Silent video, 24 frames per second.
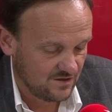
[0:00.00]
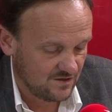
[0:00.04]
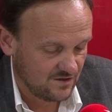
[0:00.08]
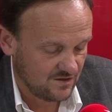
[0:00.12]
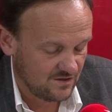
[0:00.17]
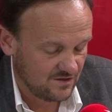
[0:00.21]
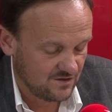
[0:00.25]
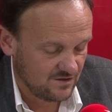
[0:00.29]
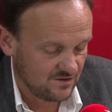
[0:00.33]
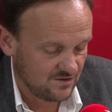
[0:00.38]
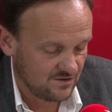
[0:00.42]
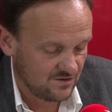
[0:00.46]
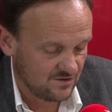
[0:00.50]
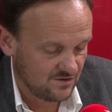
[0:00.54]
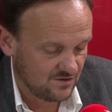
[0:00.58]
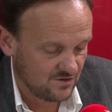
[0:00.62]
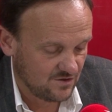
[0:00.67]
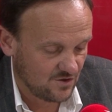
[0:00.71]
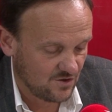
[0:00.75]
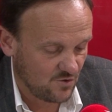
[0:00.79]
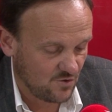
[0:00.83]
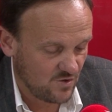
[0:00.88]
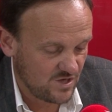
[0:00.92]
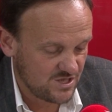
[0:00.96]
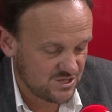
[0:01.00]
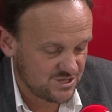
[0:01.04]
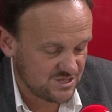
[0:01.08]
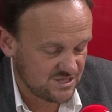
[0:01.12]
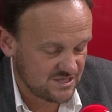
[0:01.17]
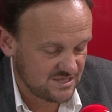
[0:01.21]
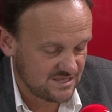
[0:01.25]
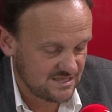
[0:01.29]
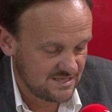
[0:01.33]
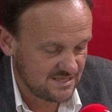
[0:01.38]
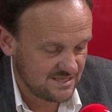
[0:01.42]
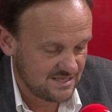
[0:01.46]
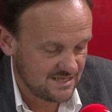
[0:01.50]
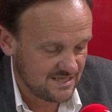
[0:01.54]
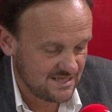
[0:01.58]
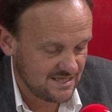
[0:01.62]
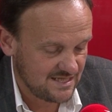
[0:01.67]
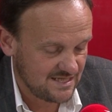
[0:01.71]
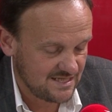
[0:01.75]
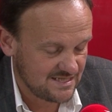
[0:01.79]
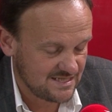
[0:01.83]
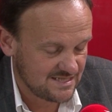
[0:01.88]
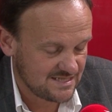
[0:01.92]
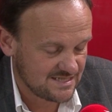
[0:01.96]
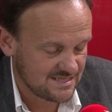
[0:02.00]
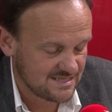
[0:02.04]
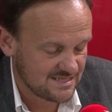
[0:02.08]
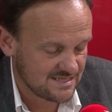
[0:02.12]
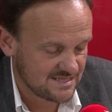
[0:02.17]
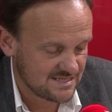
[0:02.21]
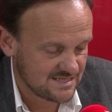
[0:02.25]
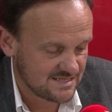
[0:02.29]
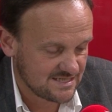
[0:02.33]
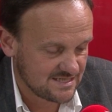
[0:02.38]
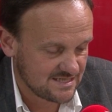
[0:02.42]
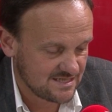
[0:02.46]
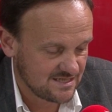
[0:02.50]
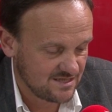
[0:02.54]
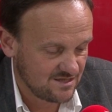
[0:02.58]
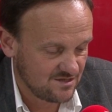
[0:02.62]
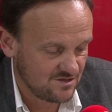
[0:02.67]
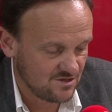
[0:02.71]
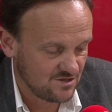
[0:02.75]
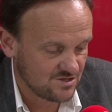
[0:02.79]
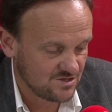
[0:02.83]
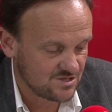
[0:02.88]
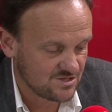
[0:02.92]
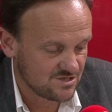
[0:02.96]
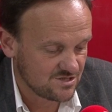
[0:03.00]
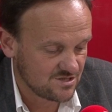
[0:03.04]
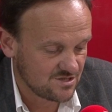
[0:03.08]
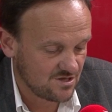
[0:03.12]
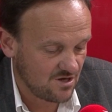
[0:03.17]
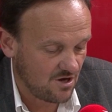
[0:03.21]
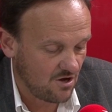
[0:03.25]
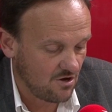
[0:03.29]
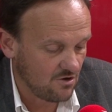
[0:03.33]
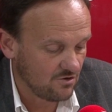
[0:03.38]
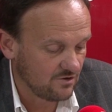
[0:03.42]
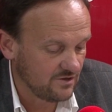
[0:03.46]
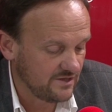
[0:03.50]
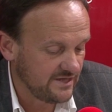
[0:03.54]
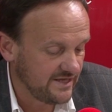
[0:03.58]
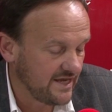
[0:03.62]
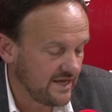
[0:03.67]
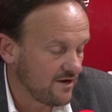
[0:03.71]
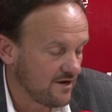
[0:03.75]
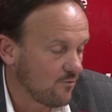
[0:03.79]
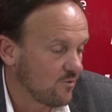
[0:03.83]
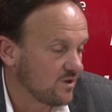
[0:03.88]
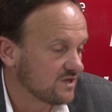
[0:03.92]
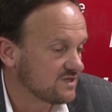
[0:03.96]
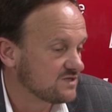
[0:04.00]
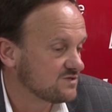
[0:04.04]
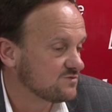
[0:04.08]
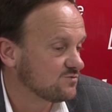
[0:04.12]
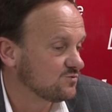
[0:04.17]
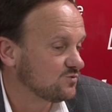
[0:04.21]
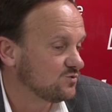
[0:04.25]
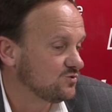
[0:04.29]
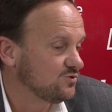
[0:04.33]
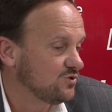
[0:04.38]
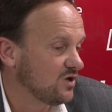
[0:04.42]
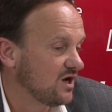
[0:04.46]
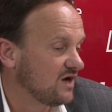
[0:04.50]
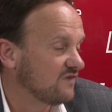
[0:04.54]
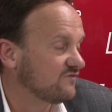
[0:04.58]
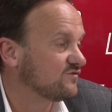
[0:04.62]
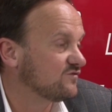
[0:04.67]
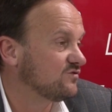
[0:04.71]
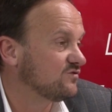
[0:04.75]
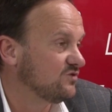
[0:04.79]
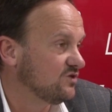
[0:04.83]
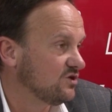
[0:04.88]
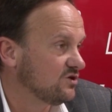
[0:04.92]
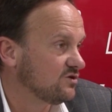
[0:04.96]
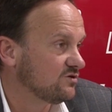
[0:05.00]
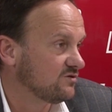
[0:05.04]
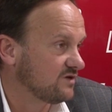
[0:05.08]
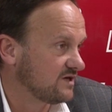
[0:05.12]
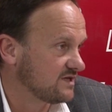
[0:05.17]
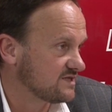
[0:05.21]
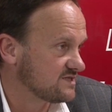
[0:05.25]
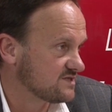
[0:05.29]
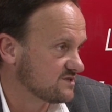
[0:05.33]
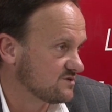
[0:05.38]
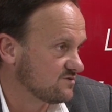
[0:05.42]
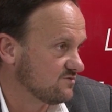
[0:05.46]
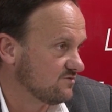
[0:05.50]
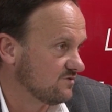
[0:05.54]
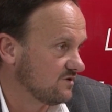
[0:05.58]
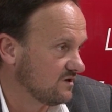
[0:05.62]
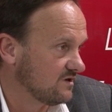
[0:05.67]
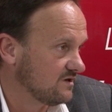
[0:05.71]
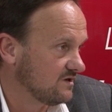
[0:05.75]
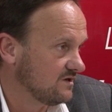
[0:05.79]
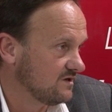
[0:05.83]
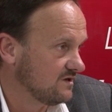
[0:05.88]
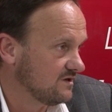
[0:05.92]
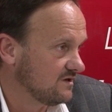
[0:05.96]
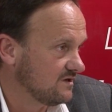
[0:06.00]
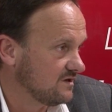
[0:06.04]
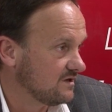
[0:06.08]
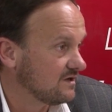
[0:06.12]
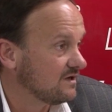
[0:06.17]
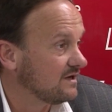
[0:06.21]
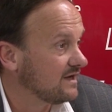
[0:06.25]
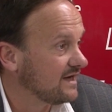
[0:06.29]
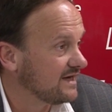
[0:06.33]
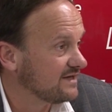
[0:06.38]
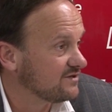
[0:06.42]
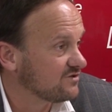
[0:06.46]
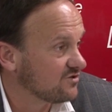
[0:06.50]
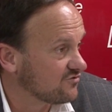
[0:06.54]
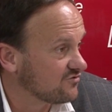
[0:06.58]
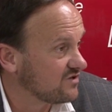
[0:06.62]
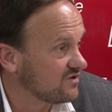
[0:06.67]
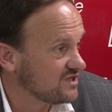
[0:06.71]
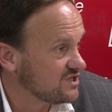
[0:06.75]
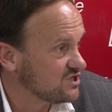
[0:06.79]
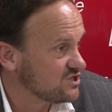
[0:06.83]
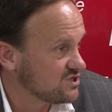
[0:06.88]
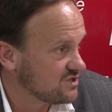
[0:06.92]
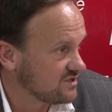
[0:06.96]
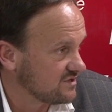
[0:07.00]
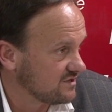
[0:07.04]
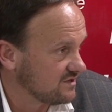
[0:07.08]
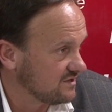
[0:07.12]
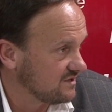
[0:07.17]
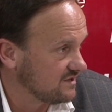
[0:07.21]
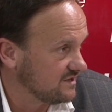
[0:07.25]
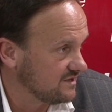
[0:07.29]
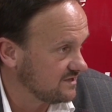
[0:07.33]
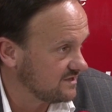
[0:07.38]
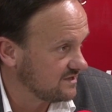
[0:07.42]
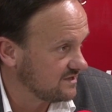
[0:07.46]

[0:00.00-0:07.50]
the question is not only what you have to know at school, like the traditional